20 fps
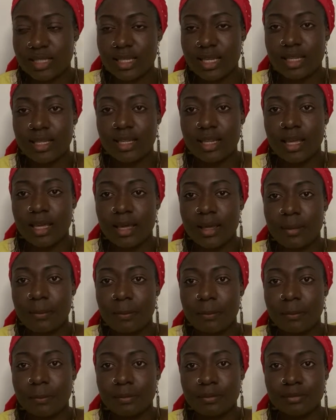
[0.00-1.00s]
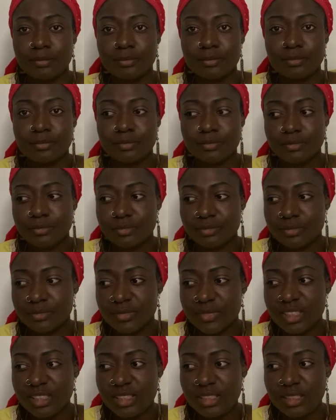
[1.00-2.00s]
and
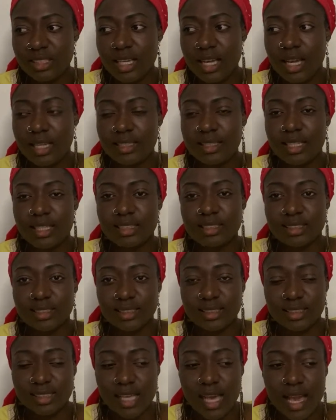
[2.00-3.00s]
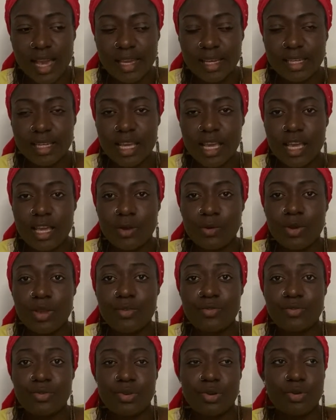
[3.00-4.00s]
yes, decide
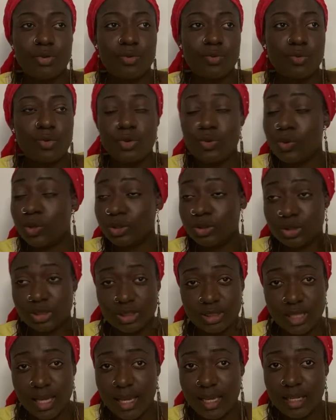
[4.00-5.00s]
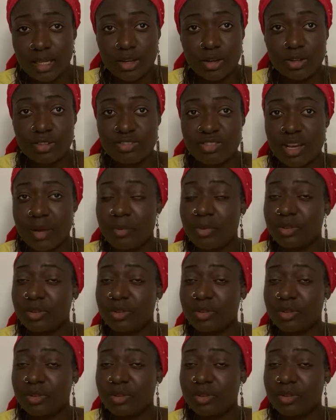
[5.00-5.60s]
if you want to sign the contract.